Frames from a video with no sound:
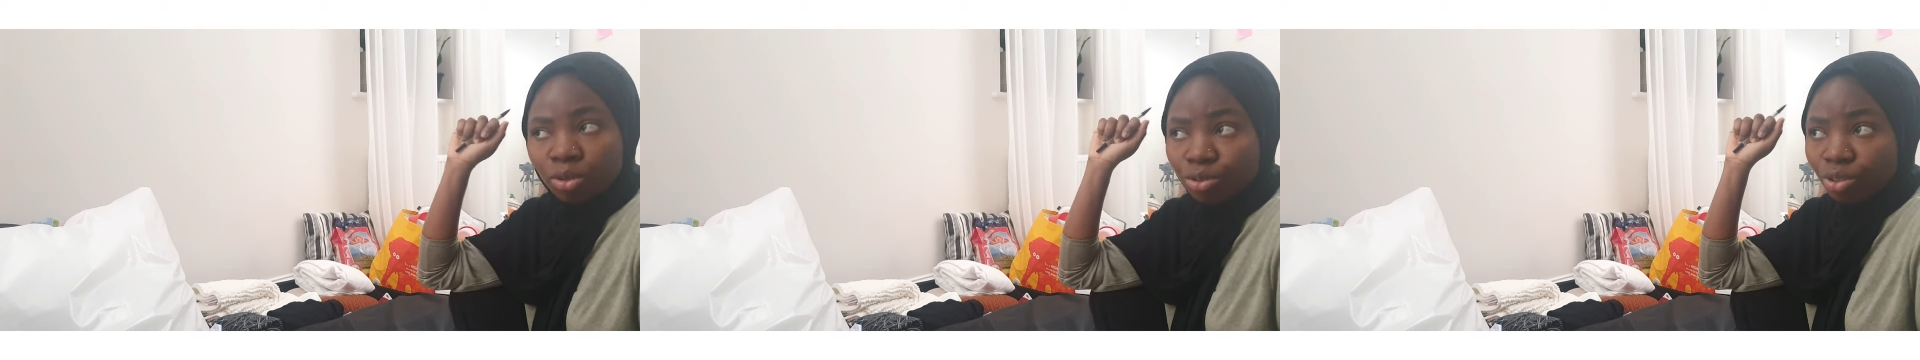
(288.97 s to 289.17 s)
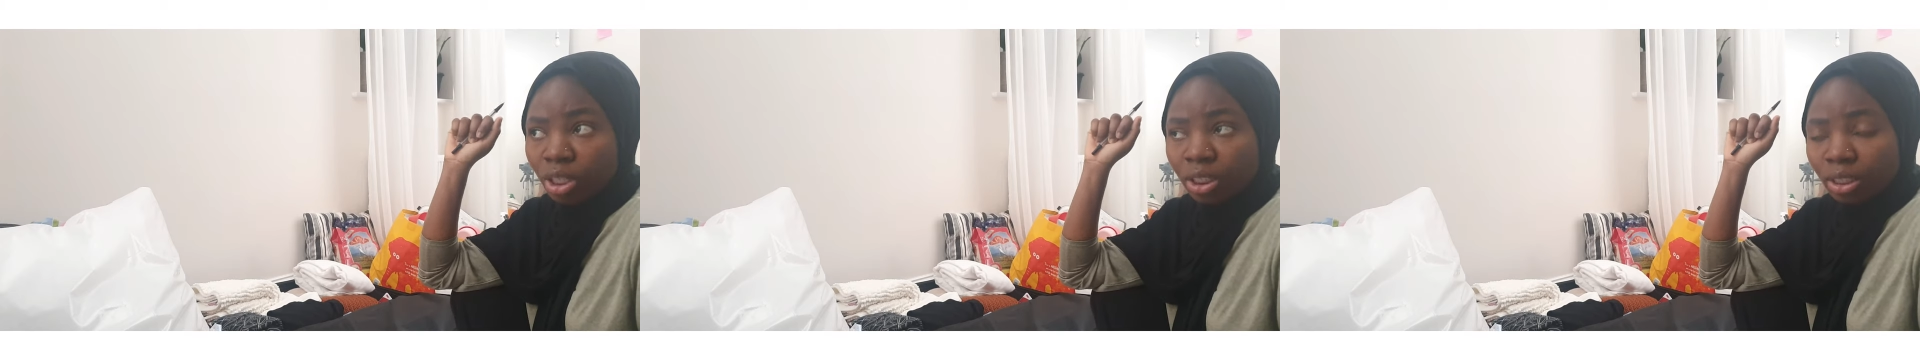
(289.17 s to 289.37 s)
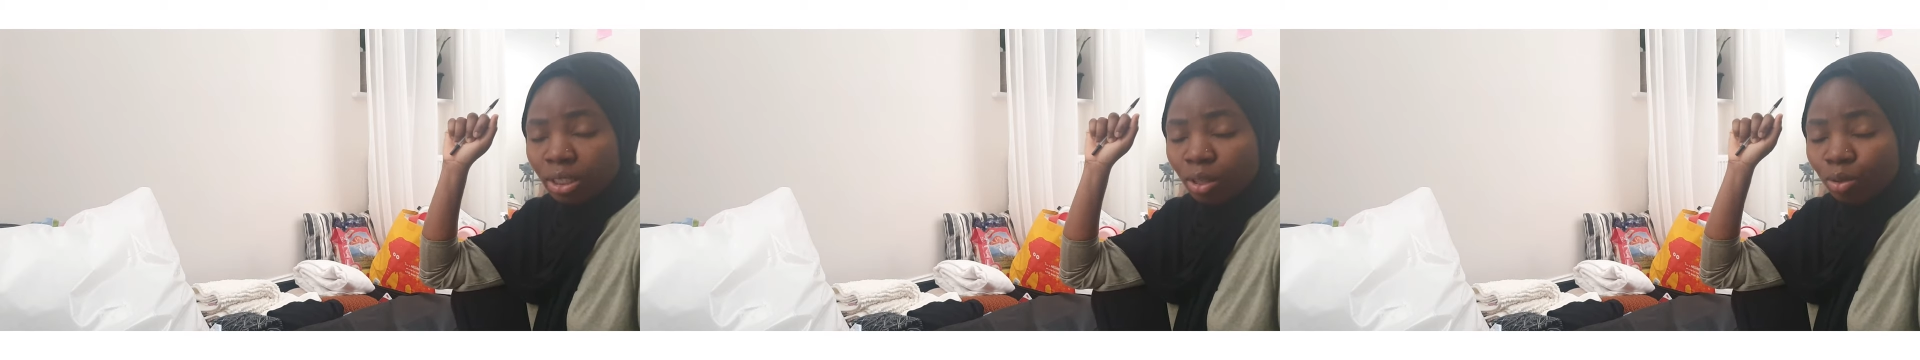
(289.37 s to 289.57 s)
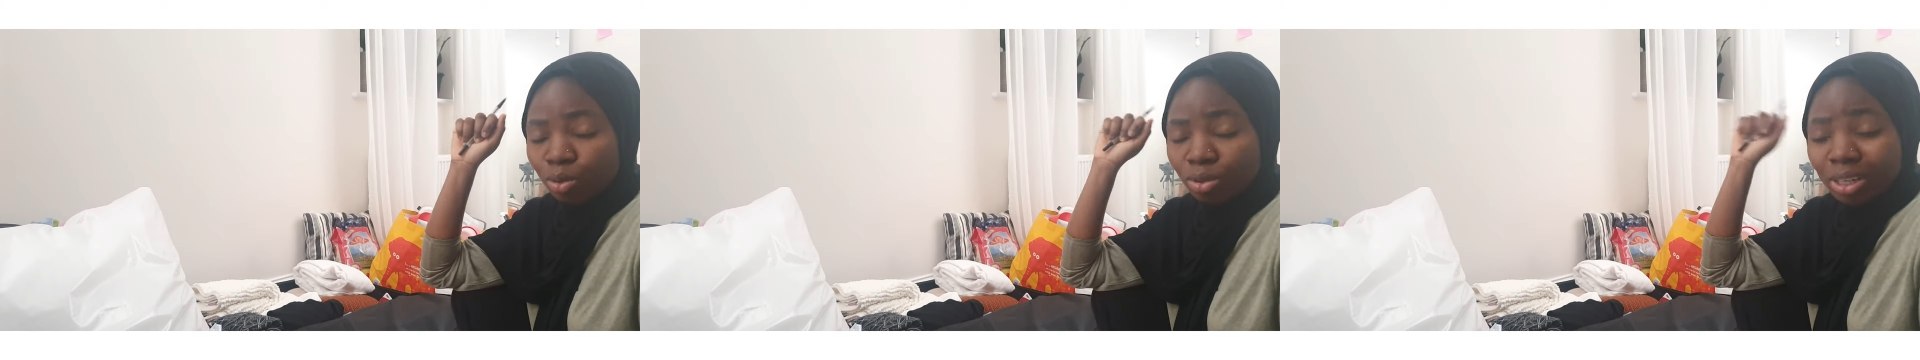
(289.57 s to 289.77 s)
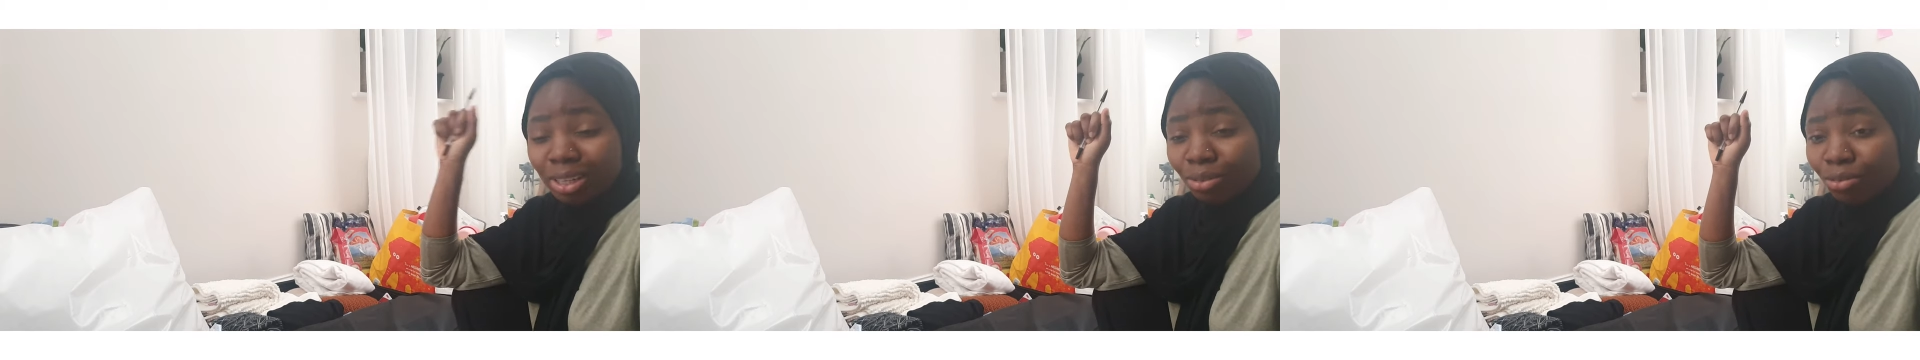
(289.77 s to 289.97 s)
write it down so
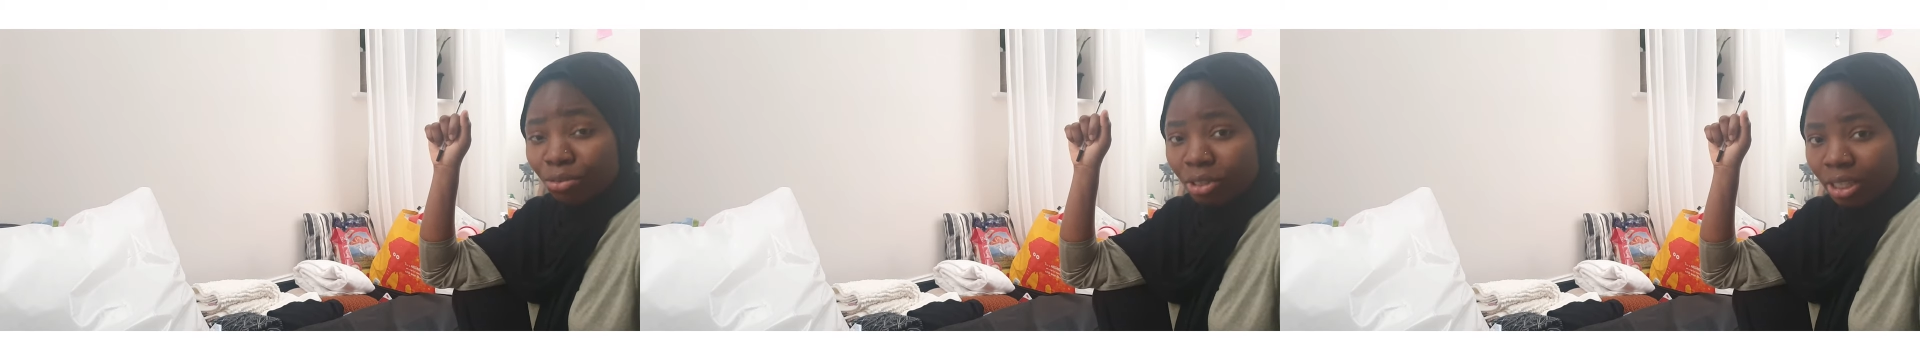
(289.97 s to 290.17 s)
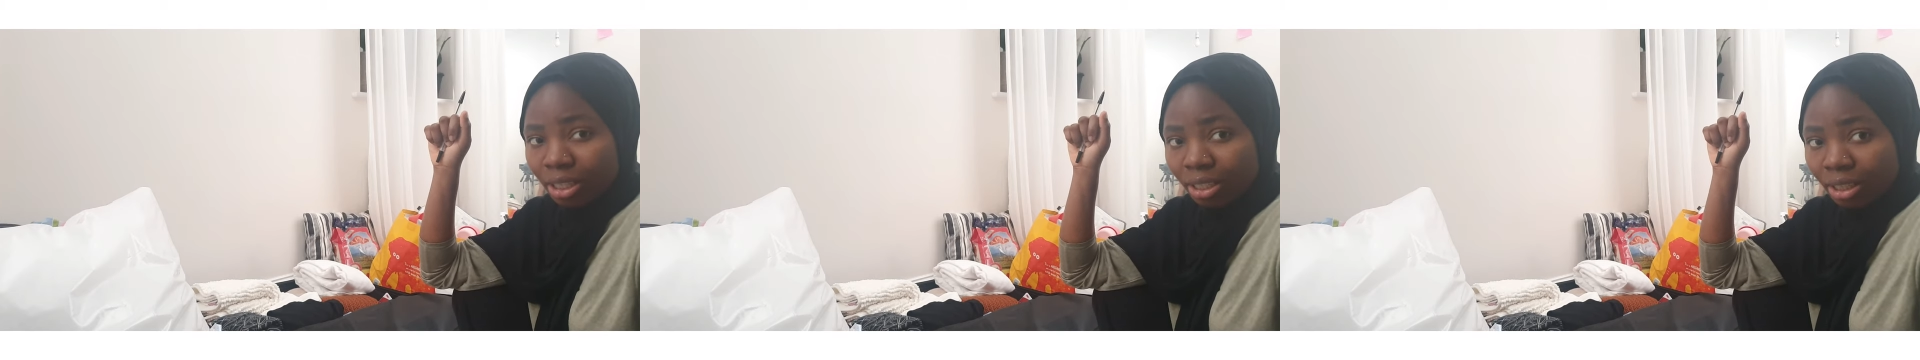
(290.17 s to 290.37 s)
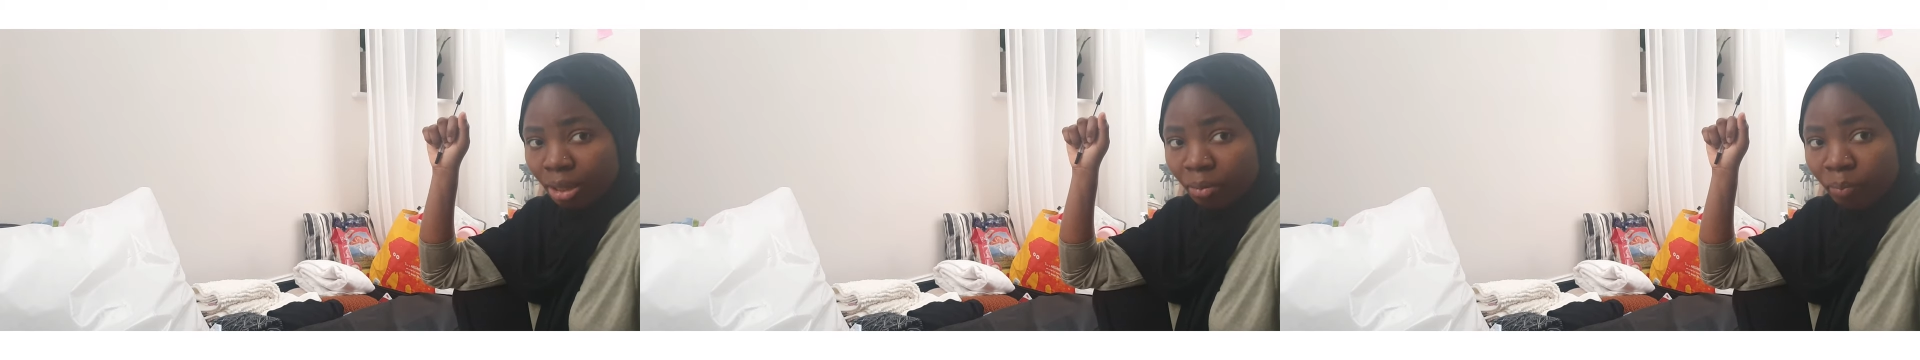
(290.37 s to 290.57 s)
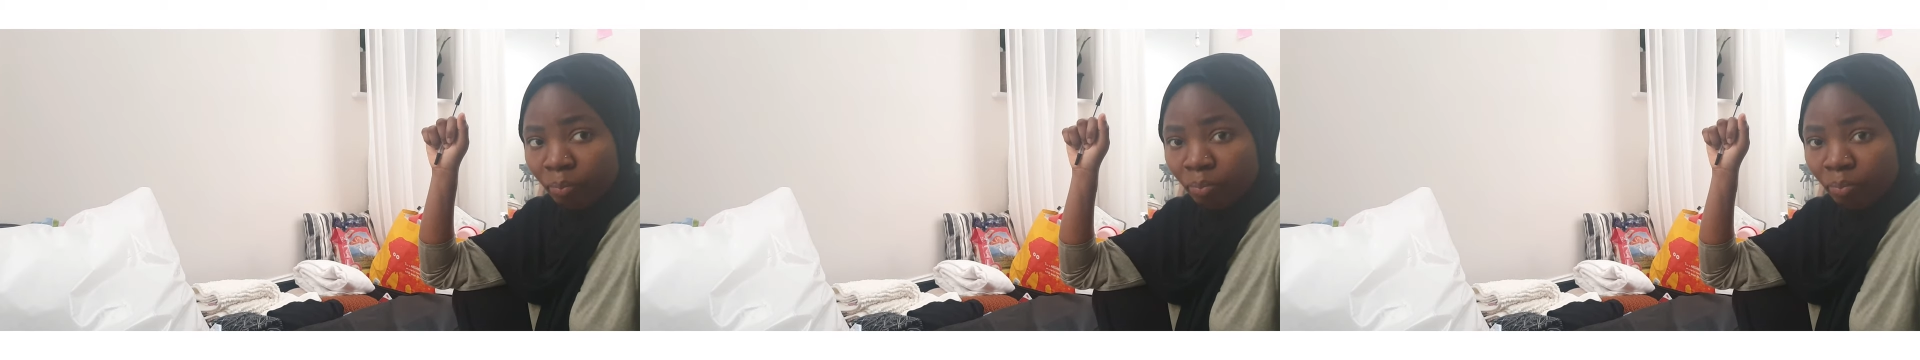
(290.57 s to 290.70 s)
that I don't forget them,